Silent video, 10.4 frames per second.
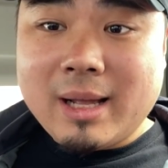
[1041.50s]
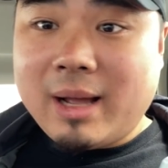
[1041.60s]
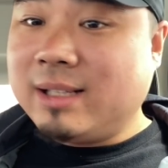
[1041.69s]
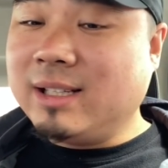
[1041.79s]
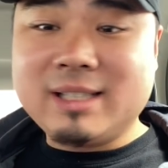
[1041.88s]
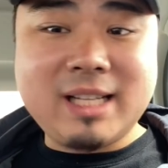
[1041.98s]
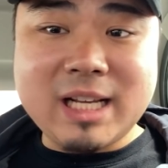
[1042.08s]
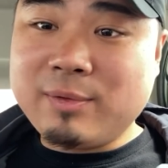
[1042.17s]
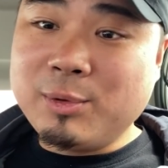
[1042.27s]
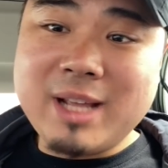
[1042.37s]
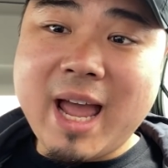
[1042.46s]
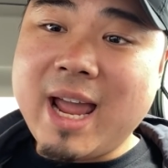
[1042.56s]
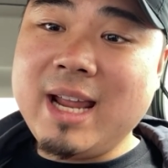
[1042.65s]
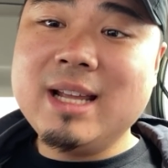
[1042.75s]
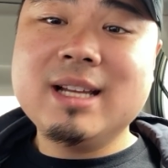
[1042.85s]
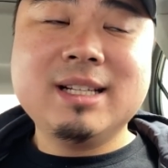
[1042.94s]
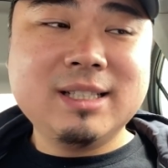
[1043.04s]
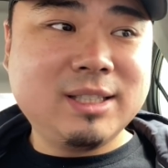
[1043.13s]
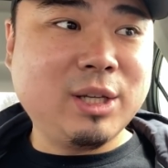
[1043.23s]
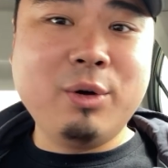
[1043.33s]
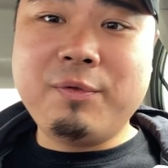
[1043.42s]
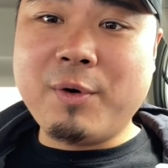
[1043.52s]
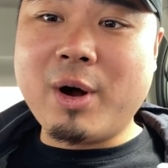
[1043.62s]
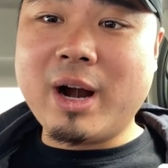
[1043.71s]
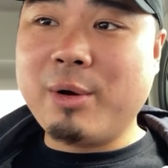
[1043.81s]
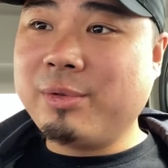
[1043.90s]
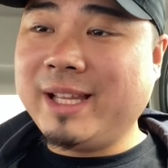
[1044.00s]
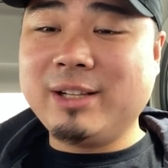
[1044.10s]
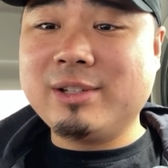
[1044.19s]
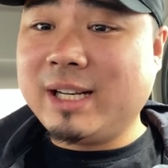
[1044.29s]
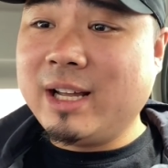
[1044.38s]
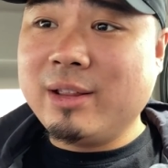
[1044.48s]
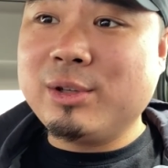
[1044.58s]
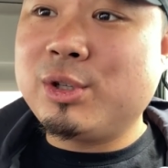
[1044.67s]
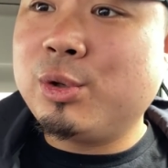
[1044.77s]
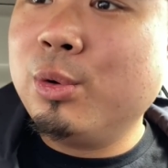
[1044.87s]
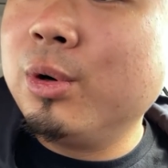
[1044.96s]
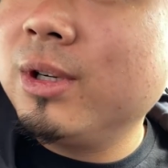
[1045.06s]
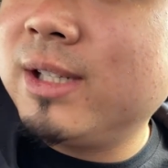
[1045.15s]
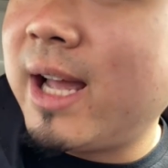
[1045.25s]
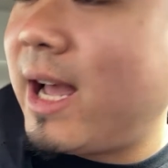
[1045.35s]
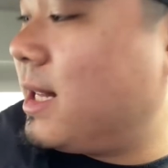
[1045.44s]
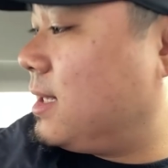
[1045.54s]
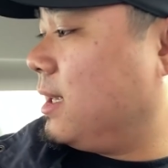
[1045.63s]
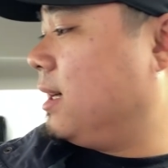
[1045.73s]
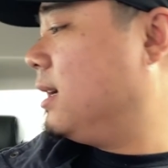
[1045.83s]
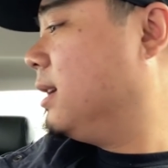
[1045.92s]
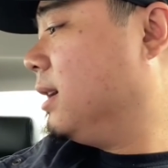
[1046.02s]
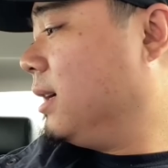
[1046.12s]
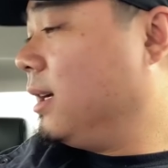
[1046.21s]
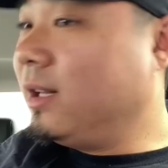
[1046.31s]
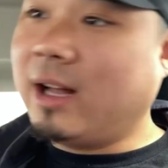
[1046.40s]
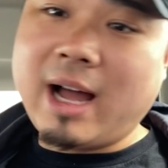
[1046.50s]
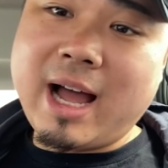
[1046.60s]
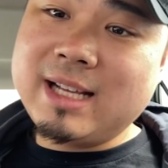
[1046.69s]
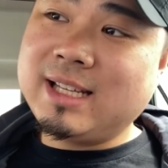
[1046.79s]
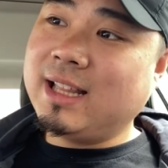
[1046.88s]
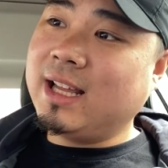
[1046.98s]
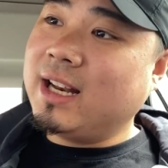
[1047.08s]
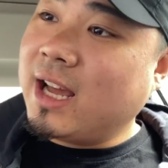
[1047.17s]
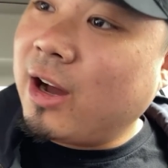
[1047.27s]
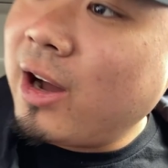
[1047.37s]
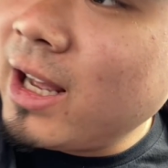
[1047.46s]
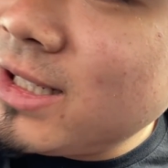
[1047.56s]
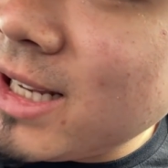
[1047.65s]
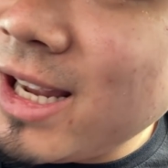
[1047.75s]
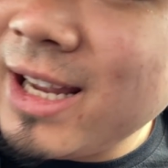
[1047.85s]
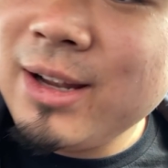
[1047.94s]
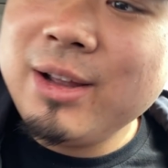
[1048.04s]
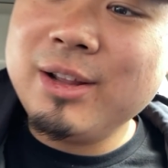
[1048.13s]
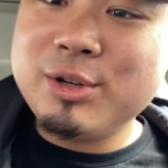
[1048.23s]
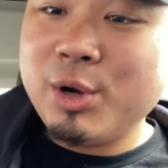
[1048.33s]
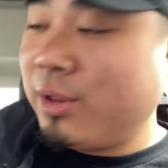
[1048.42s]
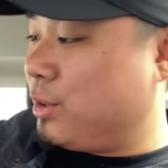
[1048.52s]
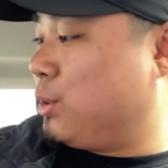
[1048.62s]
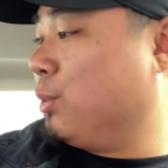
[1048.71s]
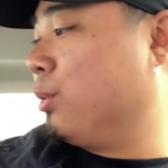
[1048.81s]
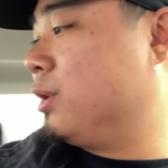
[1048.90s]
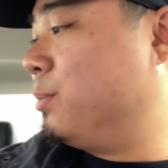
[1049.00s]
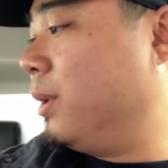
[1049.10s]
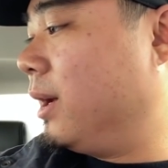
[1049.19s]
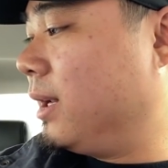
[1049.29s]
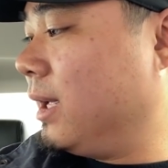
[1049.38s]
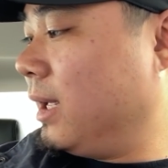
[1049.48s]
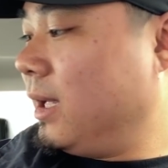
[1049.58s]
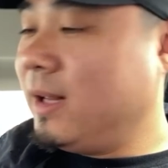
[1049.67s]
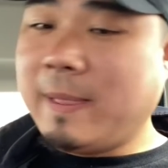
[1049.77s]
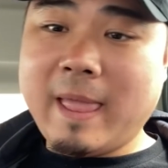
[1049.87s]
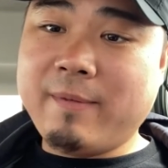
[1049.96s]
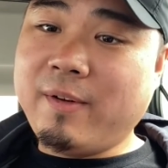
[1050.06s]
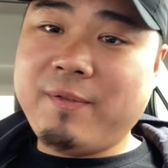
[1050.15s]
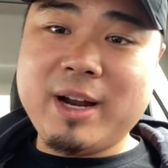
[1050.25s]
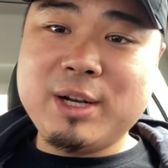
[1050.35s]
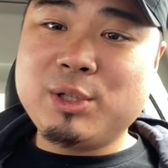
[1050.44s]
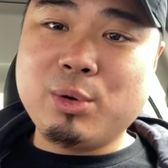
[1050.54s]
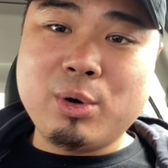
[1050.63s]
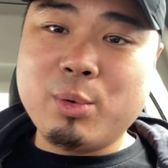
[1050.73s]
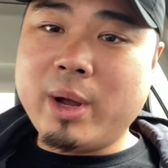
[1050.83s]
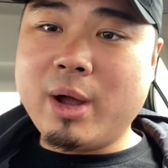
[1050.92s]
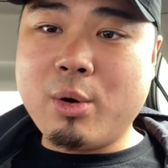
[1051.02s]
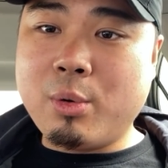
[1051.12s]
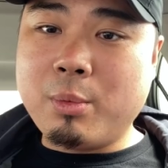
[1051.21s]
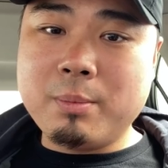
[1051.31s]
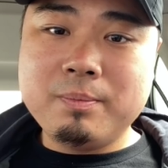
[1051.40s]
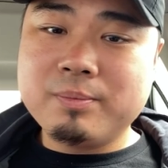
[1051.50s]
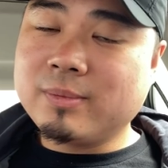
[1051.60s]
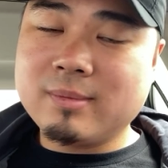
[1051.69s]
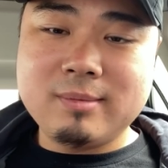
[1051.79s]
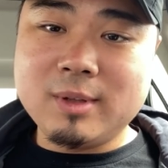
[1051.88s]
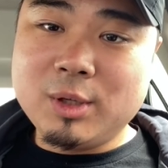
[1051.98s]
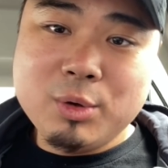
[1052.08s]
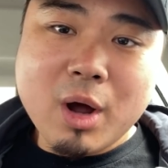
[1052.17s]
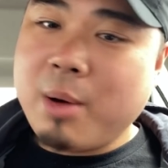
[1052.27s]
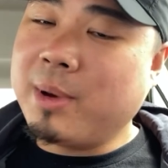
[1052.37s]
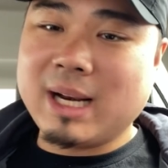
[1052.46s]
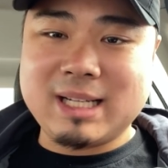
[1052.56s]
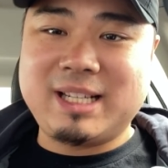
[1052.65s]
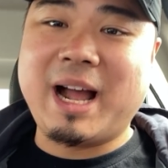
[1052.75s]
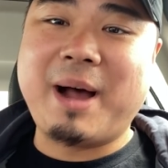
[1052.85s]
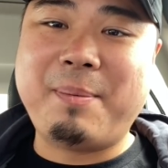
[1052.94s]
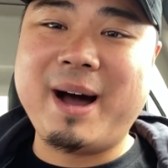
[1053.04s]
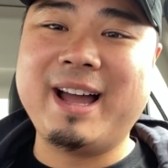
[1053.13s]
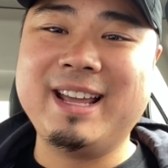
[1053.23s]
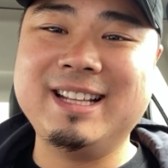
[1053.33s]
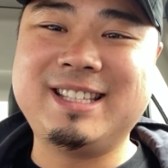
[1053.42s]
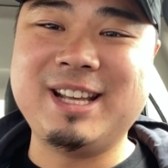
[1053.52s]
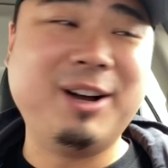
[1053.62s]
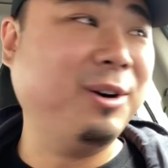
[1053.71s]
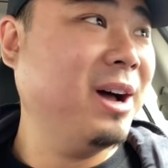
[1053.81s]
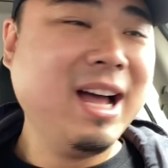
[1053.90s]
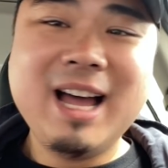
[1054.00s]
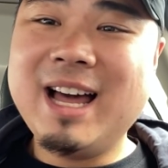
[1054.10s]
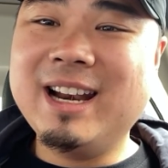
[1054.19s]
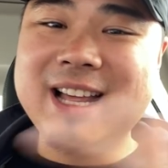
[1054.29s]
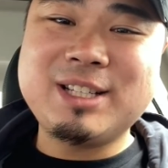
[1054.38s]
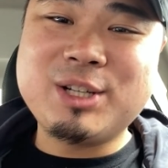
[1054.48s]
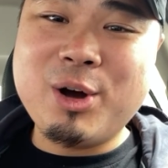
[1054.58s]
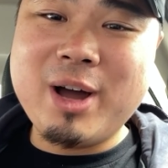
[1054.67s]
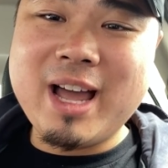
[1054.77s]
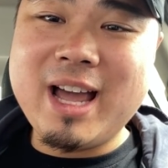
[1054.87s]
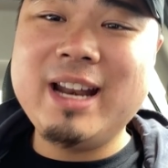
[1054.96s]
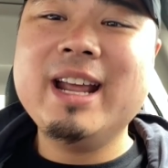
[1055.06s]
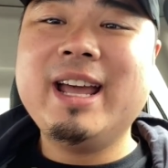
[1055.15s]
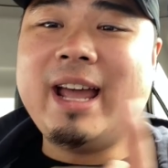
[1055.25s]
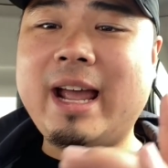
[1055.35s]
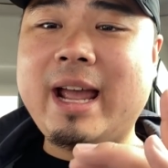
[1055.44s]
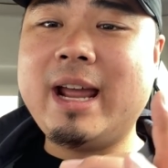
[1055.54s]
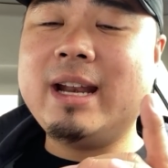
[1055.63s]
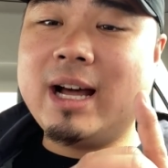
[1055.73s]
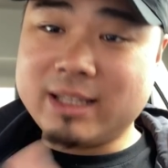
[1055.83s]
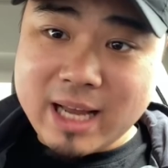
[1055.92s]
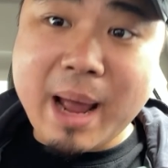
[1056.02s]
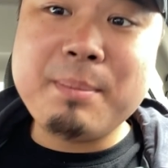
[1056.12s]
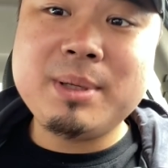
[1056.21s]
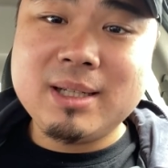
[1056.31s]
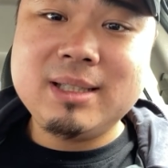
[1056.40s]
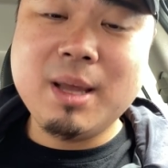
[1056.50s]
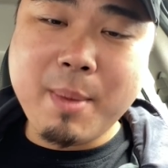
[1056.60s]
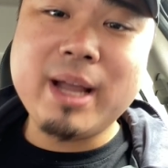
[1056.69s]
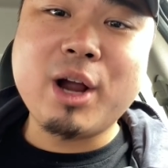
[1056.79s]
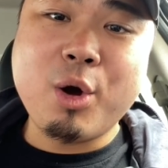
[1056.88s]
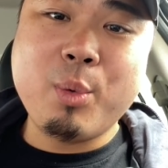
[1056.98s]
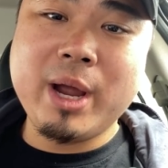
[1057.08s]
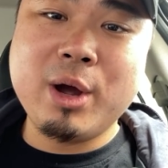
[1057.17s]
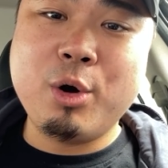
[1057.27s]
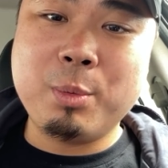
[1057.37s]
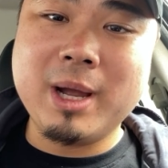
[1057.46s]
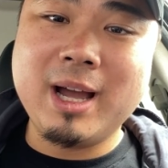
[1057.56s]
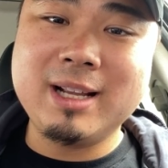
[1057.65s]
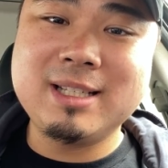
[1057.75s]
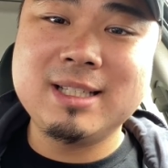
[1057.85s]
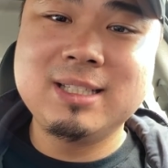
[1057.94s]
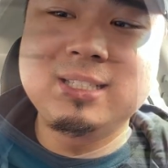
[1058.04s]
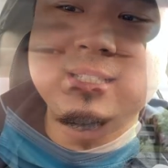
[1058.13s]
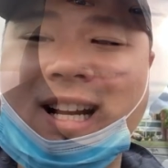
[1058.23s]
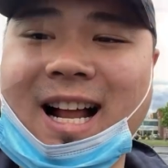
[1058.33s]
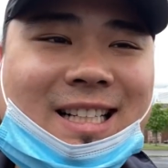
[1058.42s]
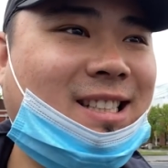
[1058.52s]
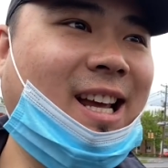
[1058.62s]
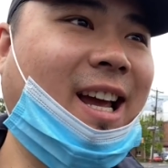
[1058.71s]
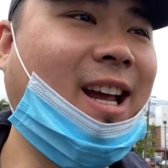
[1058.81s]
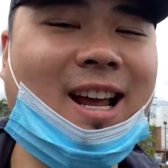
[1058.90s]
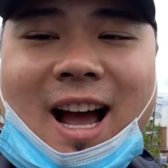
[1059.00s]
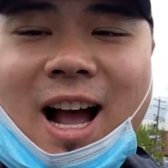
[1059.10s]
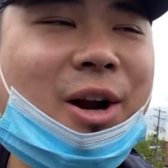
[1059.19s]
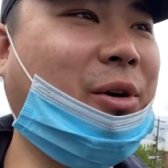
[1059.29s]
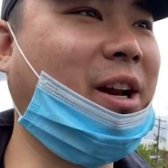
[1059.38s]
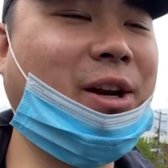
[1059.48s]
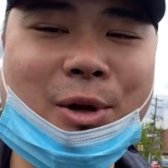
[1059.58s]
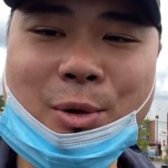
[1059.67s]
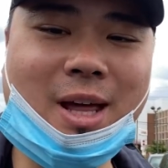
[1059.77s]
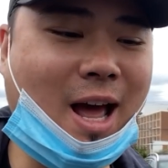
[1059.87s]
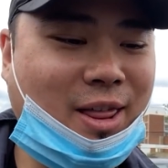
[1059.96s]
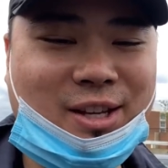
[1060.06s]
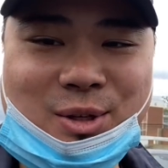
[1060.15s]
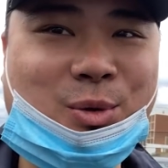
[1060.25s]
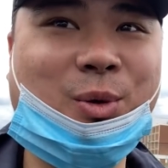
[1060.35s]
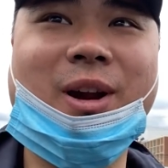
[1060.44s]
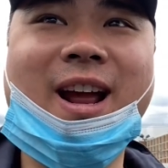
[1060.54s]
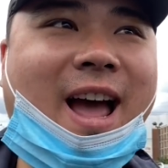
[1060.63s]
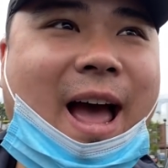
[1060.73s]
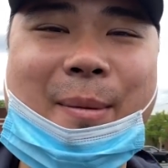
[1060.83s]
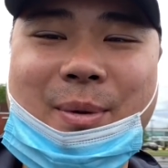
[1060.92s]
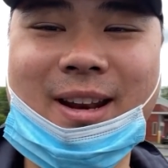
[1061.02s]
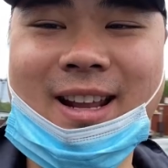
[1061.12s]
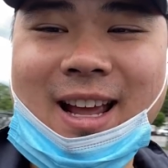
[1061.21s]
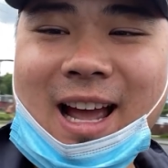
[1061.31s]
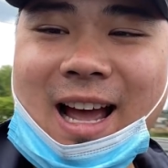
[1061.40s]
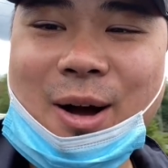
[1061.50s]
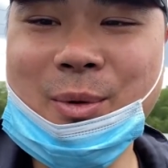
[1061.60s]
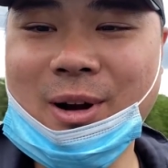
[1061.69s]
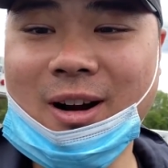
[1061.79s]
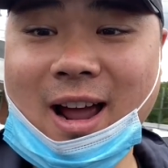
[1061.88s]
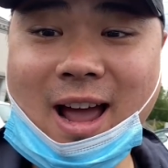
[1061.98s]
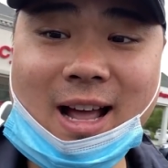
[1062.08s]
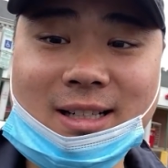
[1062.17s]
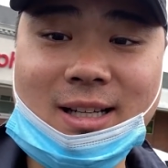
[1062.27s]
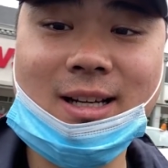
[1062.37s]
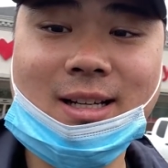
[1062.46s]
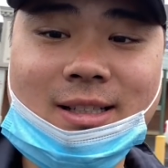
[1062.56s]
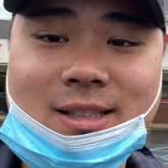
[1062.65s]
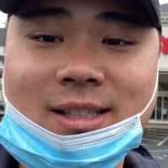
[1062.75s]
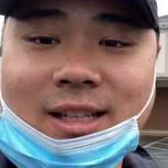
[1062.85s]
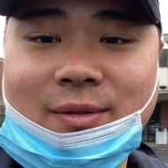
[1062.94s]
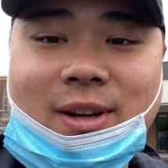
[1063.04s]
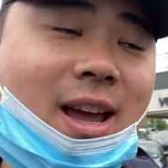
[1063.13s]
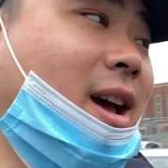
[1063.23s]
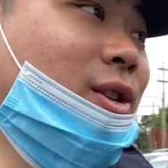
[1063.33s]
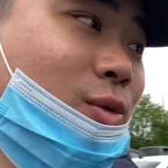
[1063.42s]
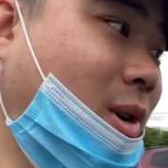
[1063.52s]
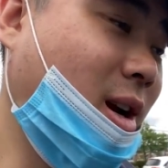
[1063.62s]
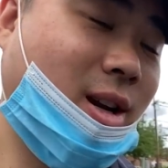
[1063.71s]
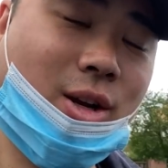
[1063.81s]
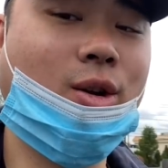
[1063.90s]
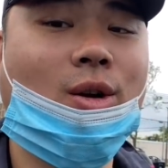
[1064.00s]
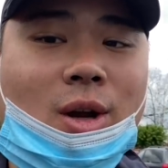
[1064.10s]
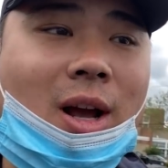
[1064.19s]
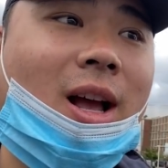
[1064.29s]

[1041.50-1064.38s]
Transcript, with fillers: Successful day so far. I don't think there's any other stores that... Uh, I say that now. I say there's no other stores, but if I find a store on the way home, you know I'm gonna stop by it. So let's go ahead and attempt to make our way home, guys. Did I say? I already knew that this was gonna happen. We are at CVS right here.